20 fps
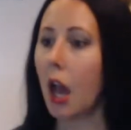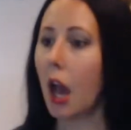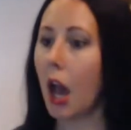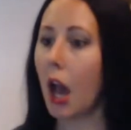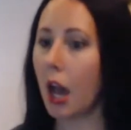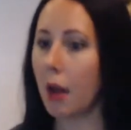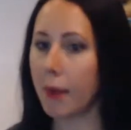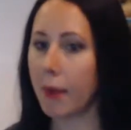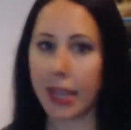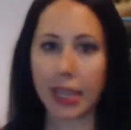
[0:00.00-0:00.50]

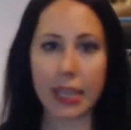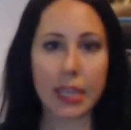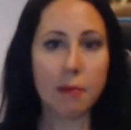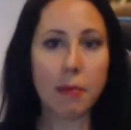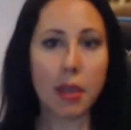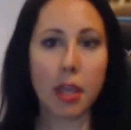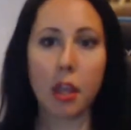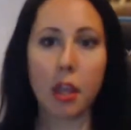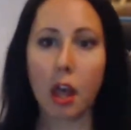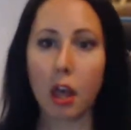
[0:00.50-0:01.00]
I
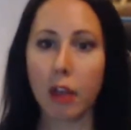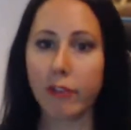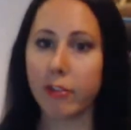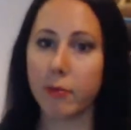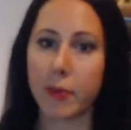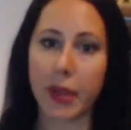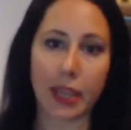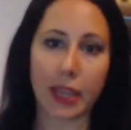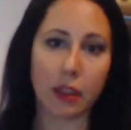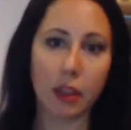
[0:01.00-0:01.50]
email all of
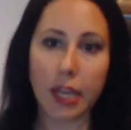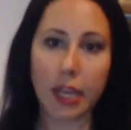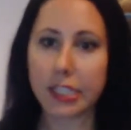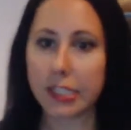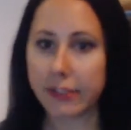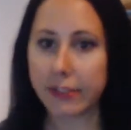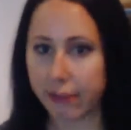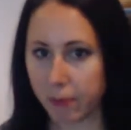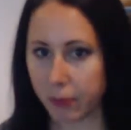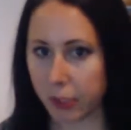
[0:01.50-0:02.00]
them. I get
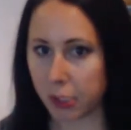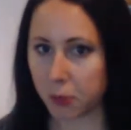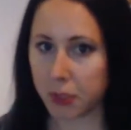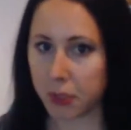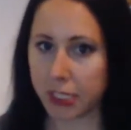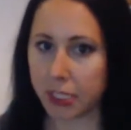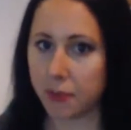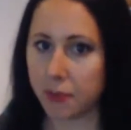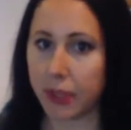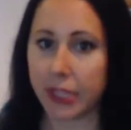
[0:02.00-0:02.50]
lots of them to
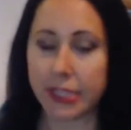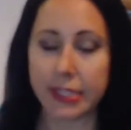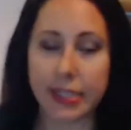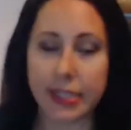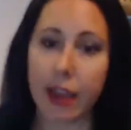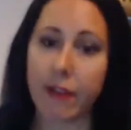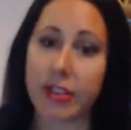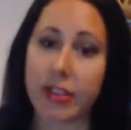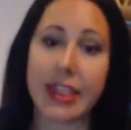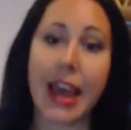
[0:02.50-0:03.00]
participate. Let's say
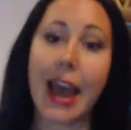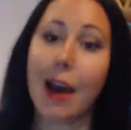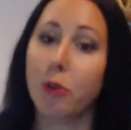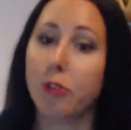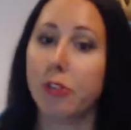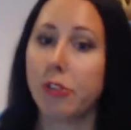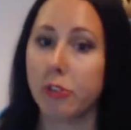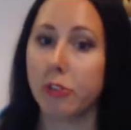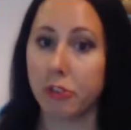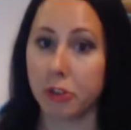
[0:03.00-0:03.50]
I have
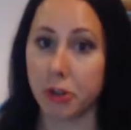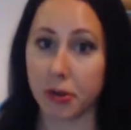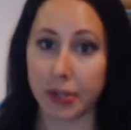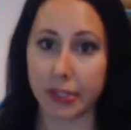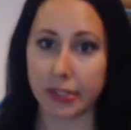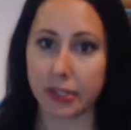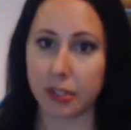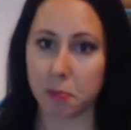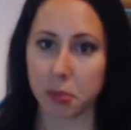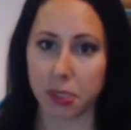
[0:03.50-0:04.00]
1,000
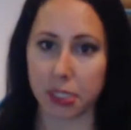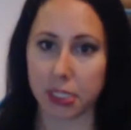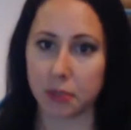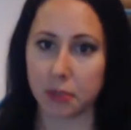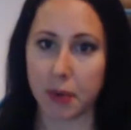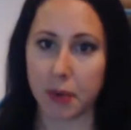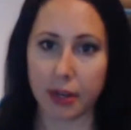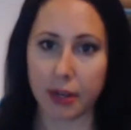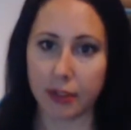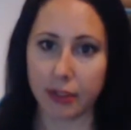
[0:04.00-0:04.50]
students that
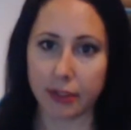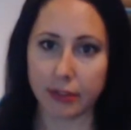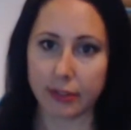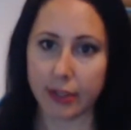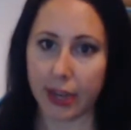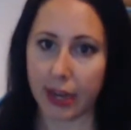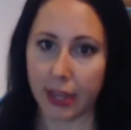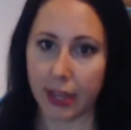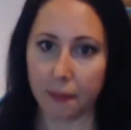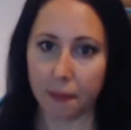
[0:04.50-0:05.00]
participate in this
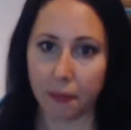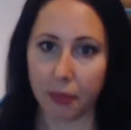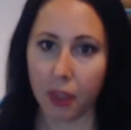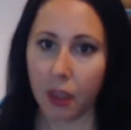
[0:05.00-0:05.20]
study